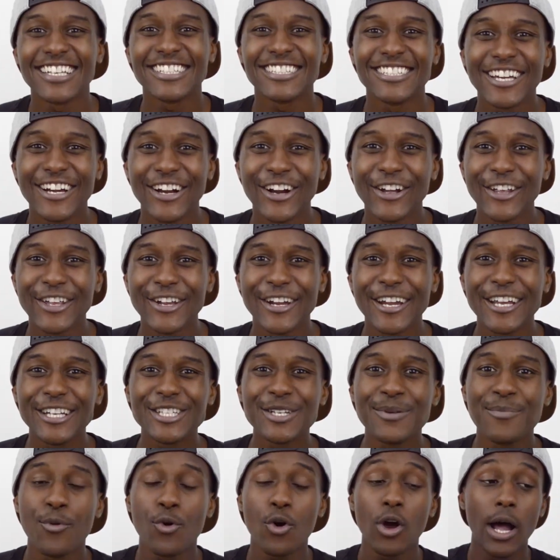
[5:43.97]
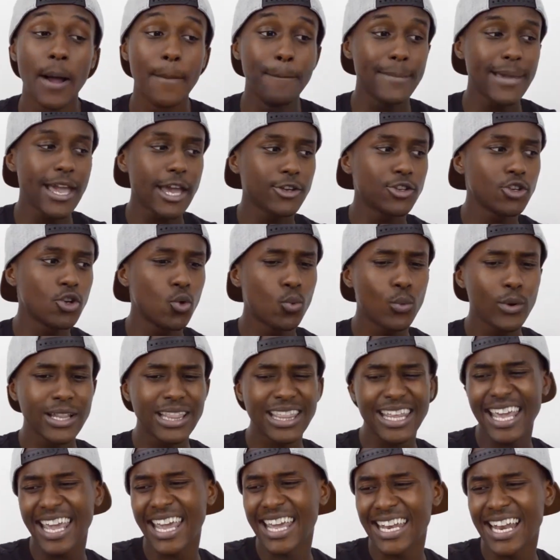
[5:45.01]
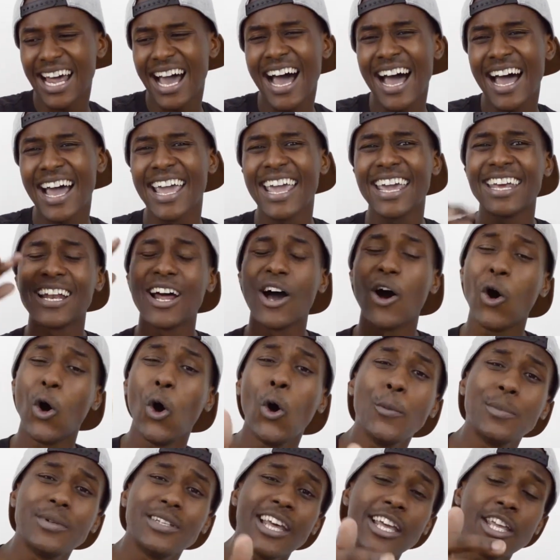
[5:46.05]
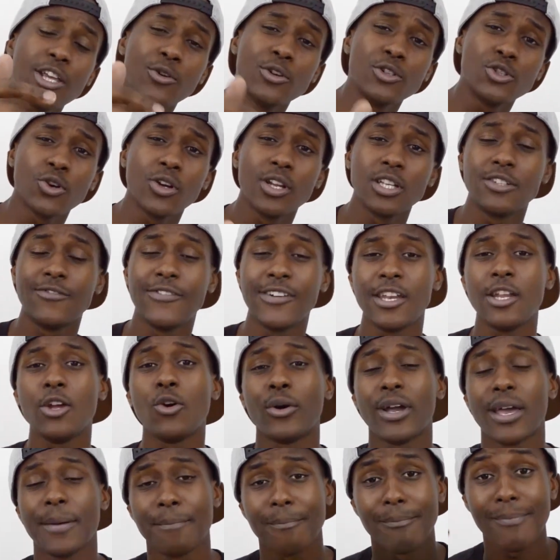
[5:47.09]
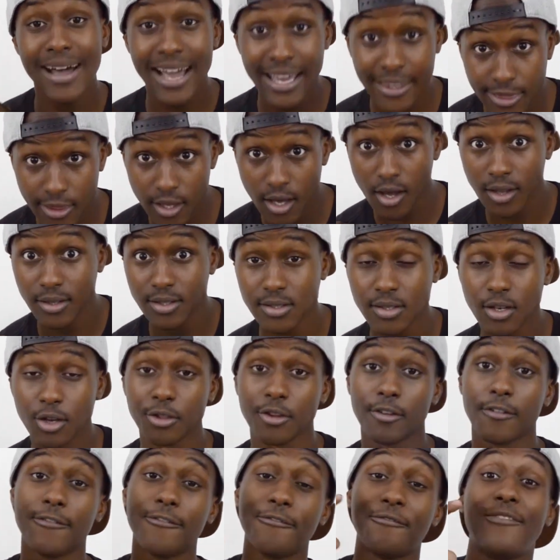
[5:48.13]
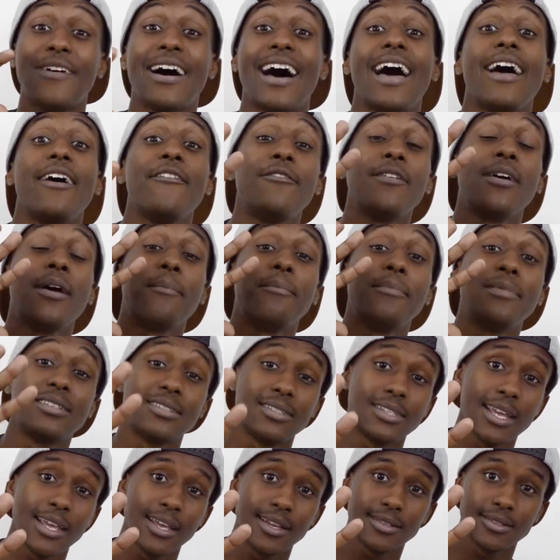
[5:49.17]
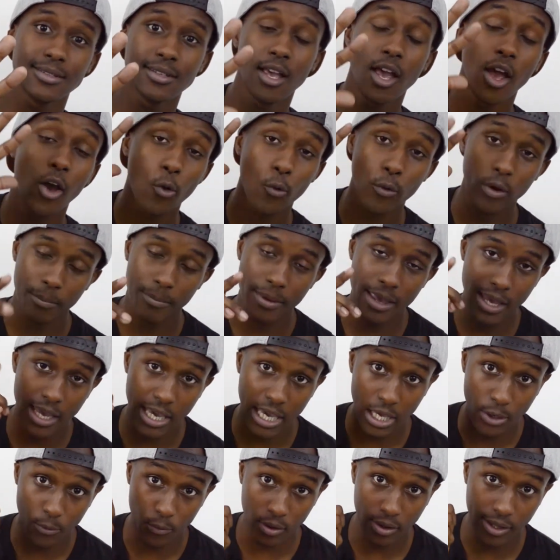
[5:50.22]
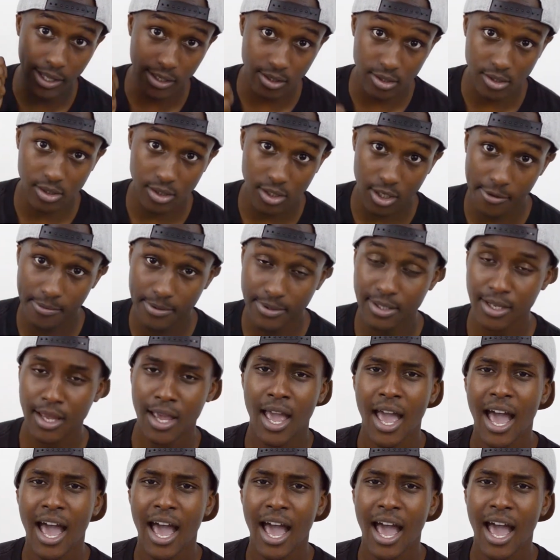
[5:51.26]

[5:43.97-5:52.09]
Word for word: I said earlier, it's your boy Immanuel with an I, and I hope that you enjoy this video and my thoughts on the five mistakes we make in relationships.